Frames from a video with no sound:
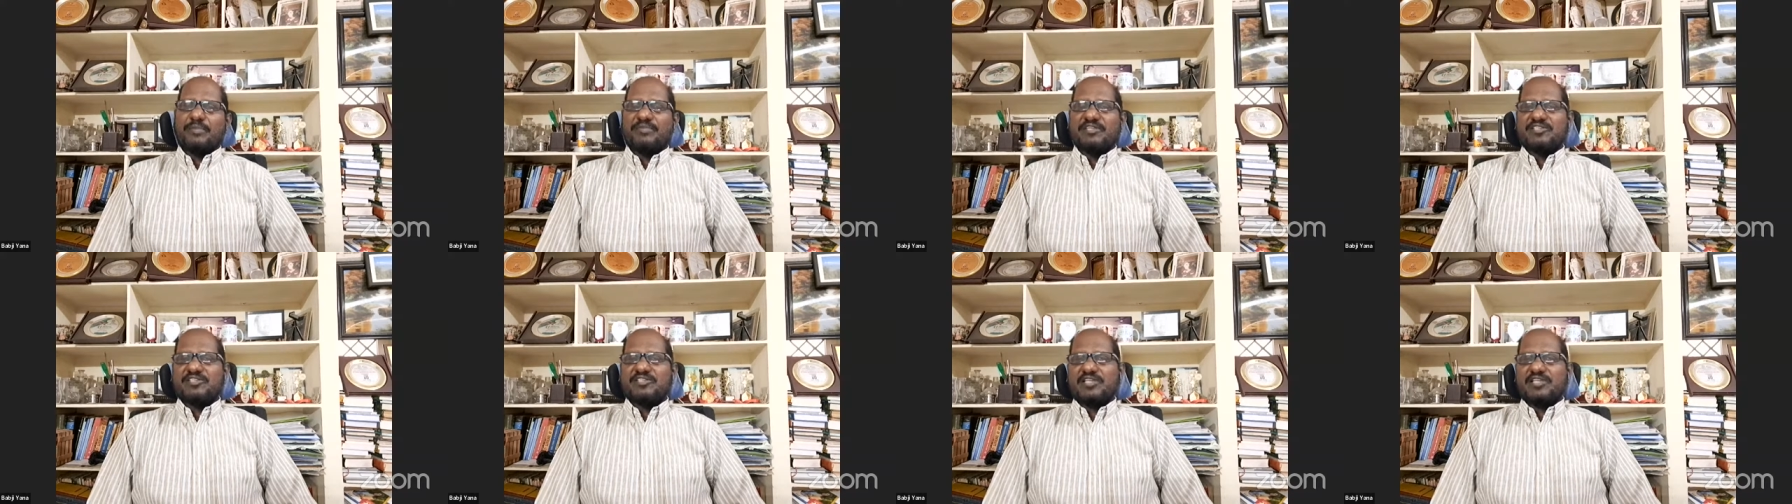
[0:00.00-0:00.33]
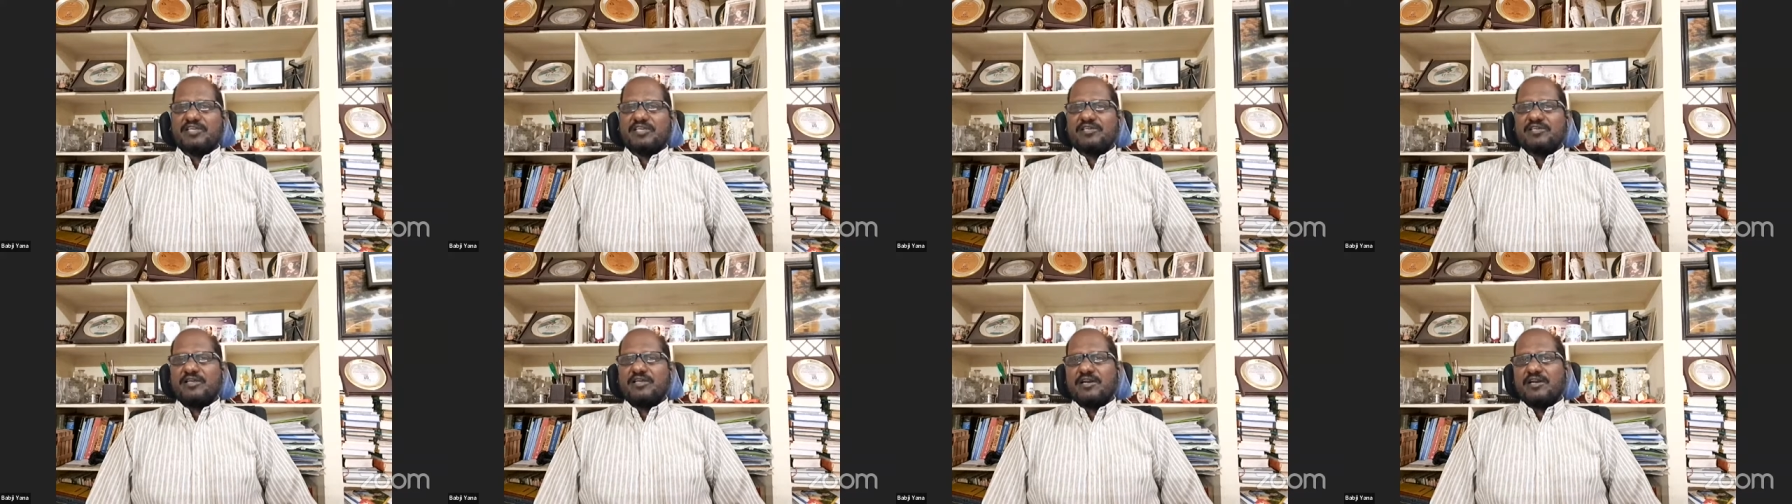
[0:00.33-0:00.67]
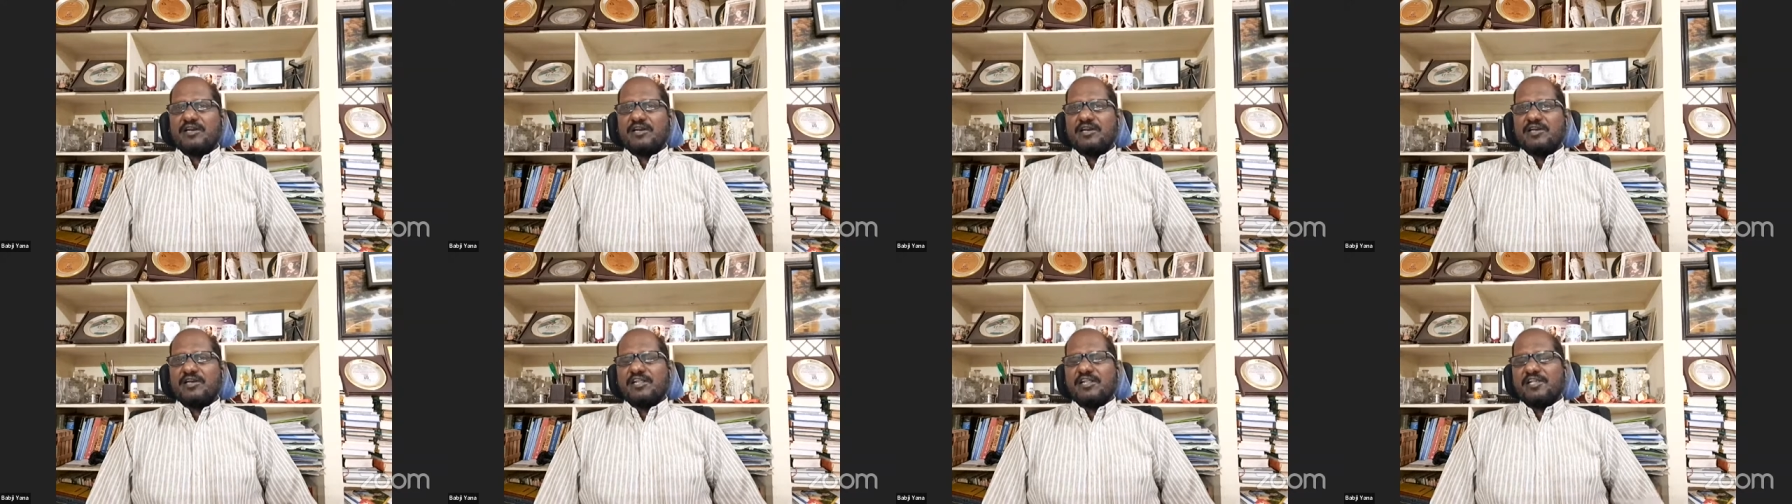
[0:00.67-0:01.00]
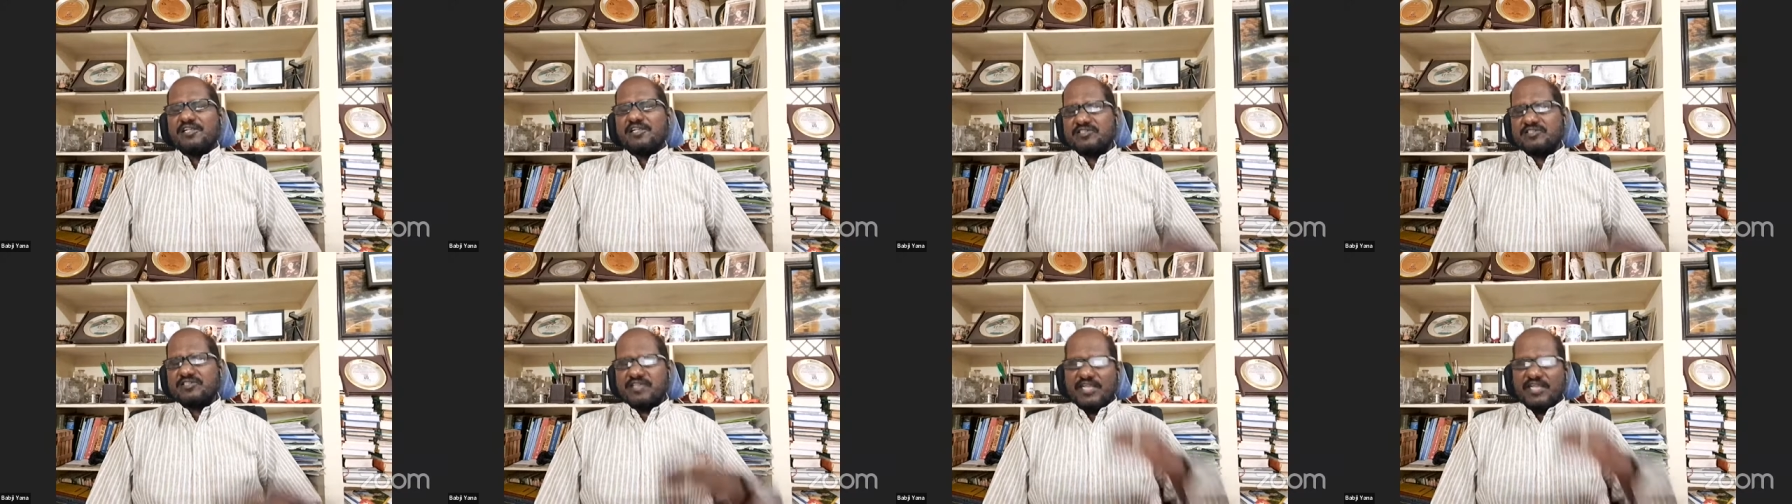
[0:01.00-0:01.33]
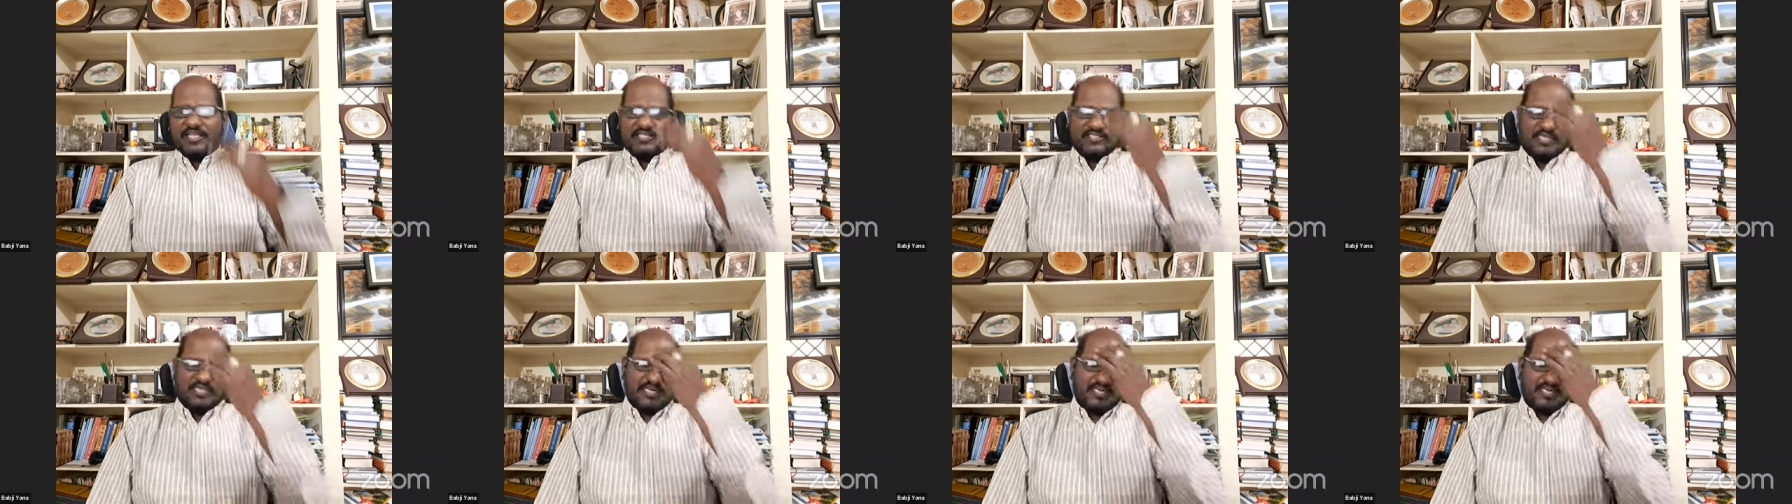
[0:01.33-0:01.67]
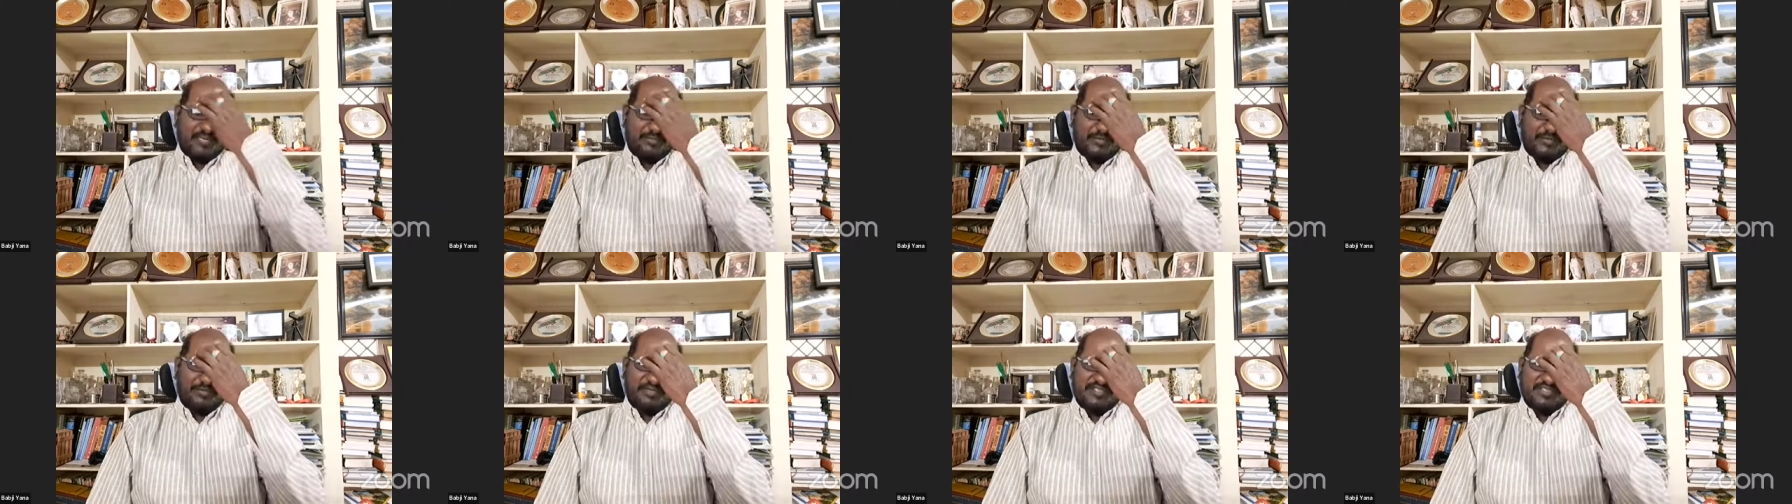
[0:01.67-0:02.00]
public sector undertakings like
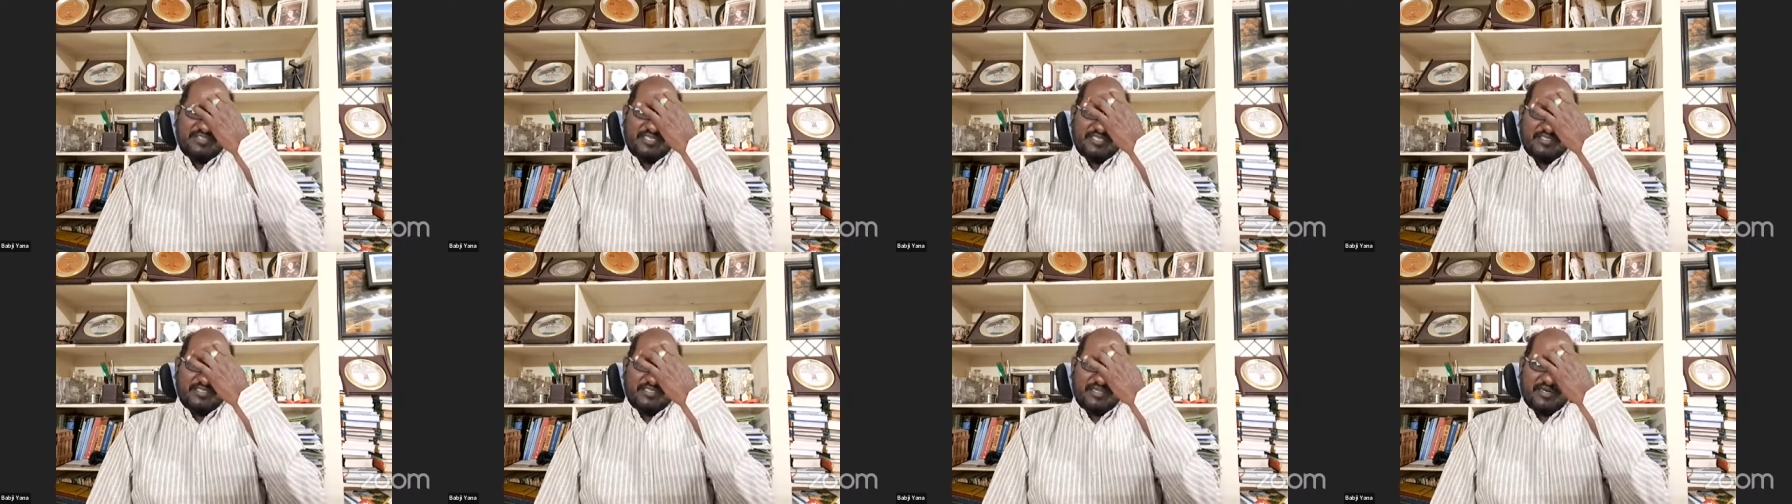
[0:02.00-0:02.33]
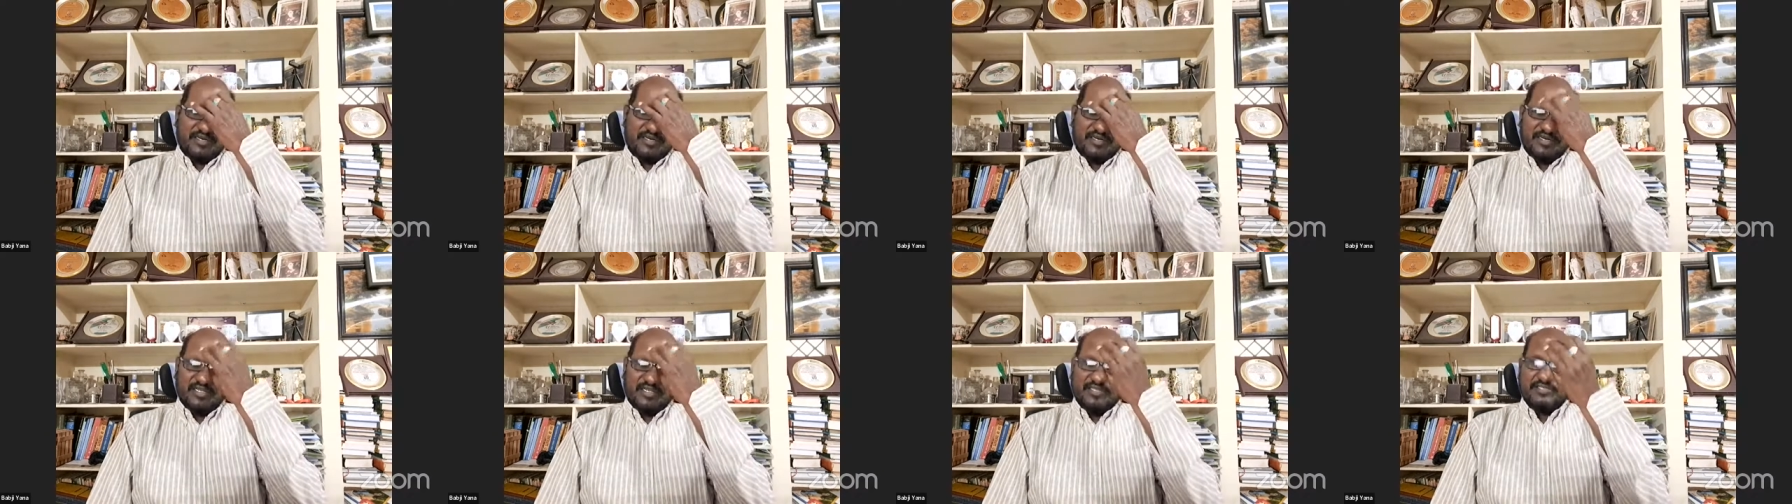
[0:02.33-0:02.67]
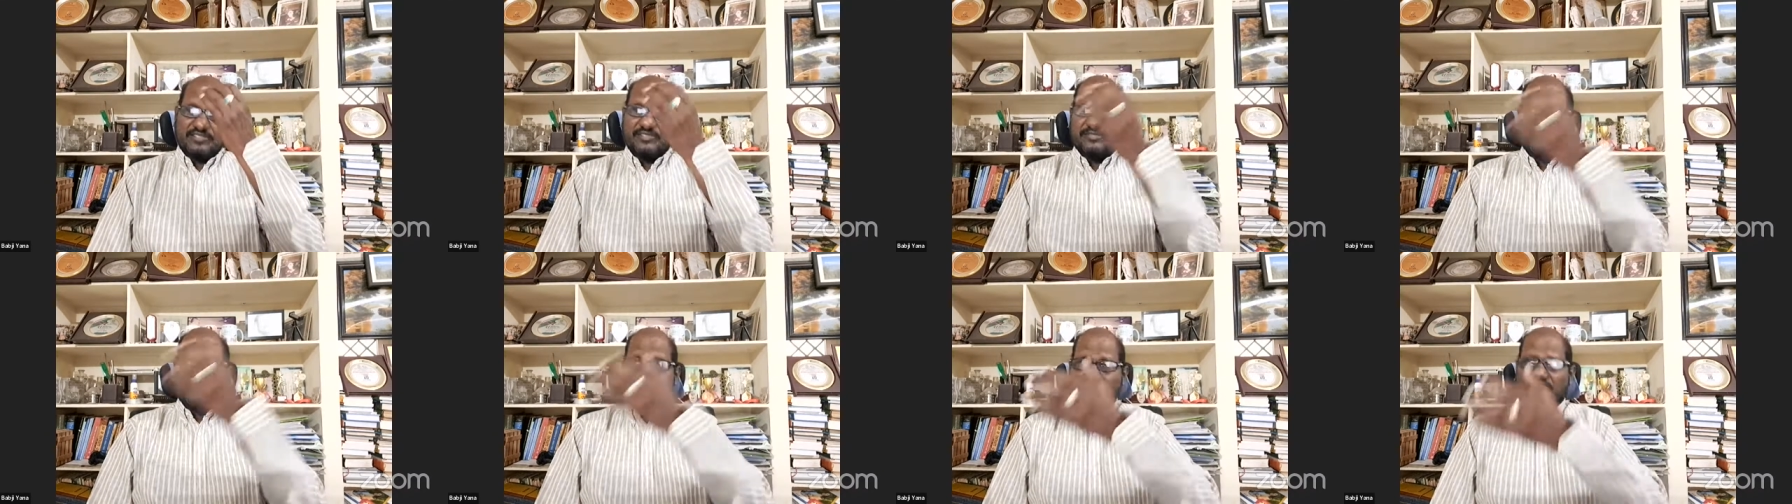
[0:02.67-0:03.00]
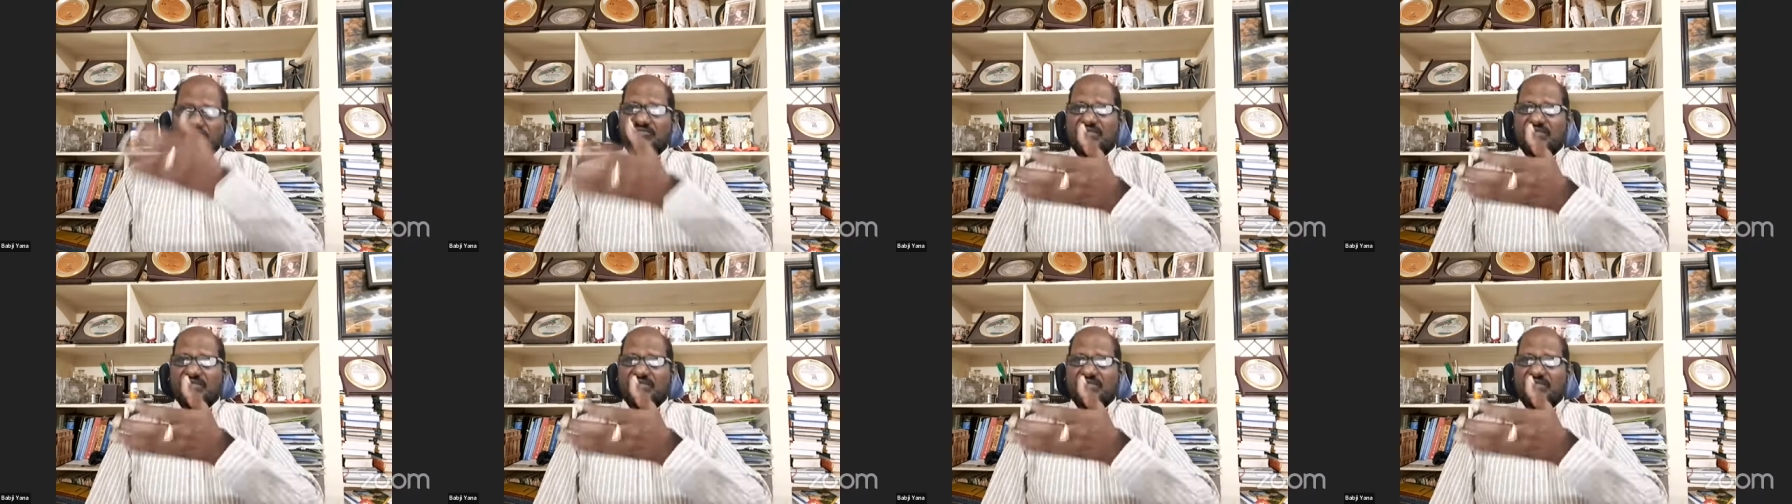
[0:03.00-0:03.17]
central public sector undertakings.